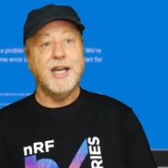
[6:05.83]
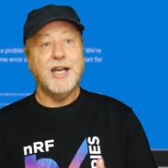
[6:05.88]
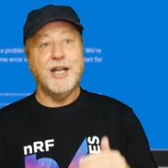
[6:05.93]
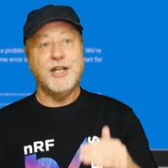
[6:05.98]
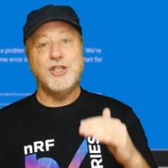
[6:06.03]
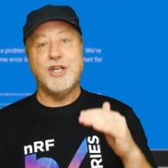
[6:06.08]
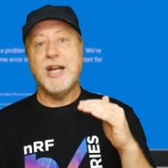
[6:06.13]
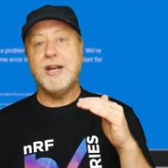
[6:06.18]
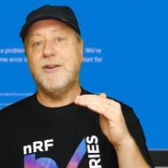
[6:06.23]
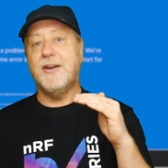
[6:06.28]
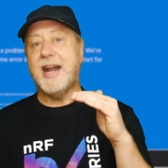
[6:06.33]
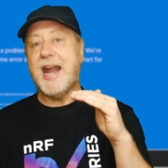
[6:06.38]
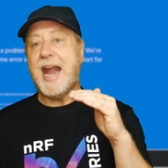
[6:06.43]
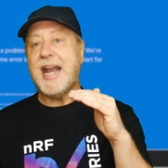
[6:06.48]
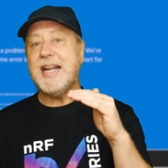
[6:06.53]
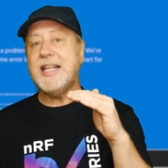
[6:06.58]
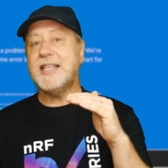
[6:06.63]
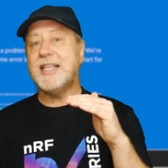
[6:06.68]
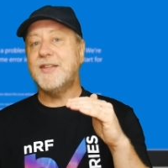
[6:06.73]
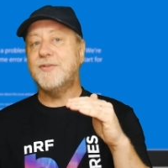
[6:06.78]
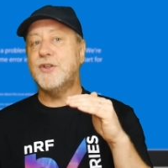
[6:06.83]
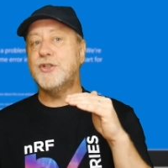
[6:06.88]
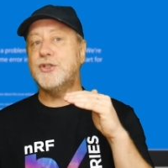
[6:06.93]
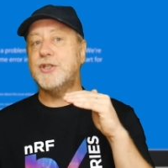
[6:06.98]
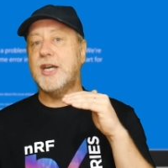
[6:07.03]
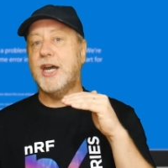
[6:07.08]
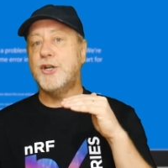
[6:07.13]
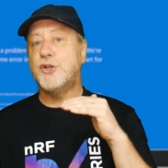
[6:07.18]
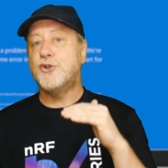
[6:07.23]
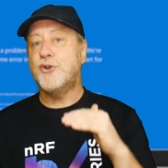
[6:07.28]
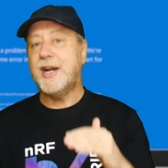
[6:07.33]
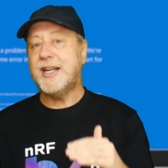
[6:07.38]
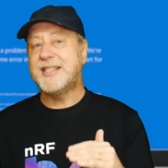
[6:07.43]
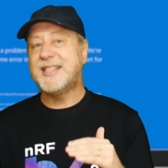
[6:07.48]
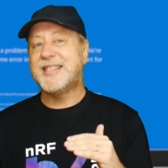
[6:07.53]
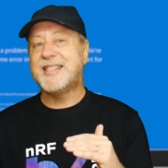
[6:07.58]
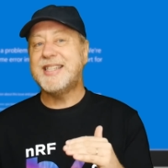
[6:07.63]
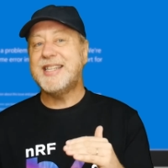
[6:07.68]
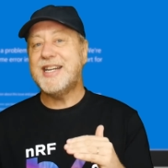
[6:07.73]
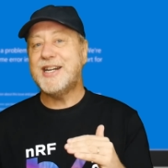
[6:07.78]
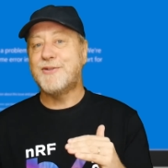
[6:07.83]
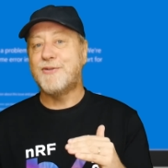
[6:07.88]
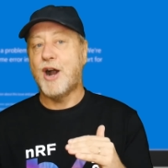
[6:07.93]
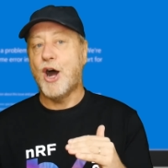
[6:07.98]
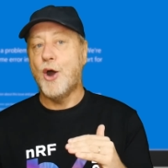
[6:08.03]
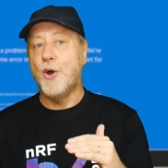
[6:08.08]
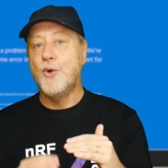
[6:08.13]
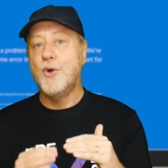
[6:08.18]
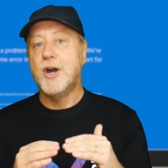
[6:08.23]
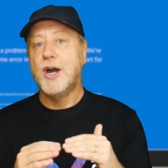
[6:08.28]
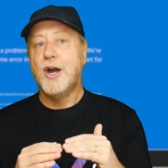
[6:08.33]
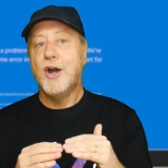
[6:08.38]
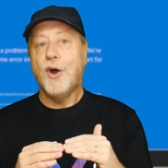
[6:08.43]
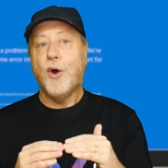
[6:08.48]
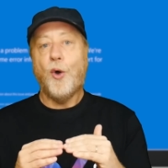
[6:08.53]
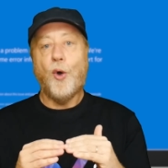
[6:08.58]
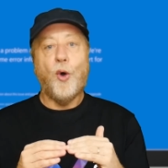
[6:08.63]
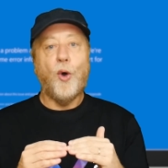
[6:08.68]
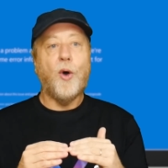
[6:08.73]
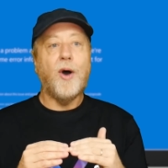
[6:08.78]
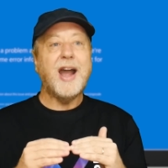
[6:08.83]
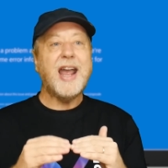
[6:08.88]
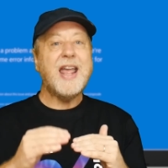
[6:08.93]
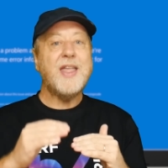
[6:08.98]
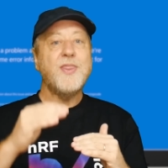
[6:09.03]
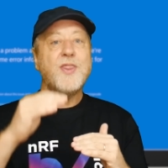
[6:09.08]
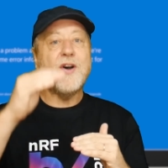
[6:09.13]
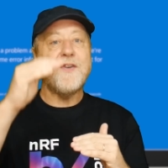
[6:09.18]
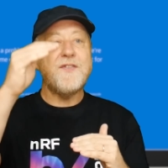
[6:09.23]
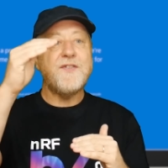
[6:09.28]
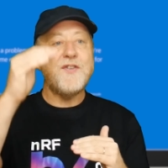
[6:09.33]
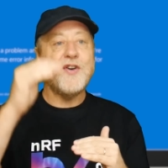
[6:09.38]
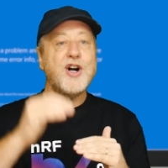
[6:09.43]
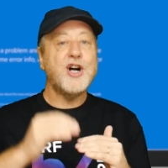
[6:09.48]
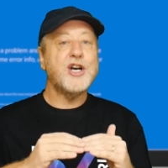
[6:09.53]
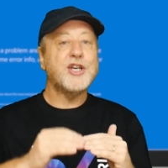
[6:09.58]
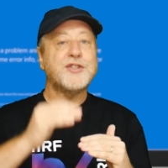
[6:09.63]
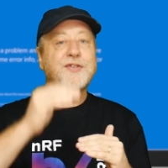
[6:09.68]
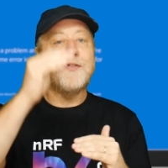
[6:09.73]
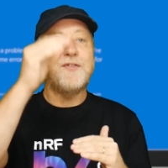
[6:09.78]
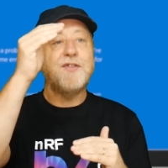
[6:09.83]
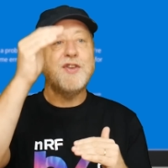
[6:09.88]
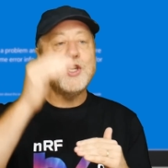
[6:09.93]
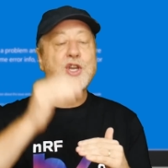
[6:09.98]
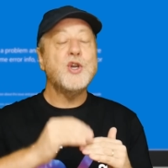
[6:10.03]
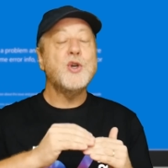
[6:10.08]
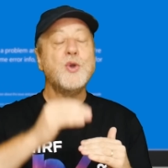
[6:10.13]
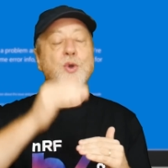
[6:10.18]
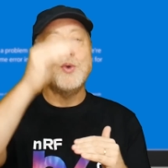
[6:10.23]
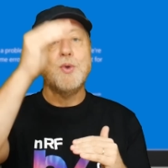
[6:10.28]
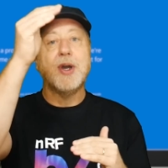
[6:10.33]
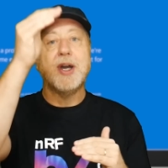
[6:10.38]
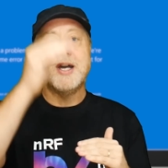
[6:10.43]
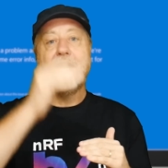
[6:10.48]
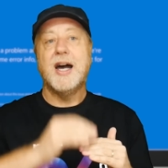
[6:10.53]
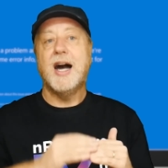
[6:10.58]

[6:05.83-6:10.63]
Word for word: and generally anything that's address 0 or in the first few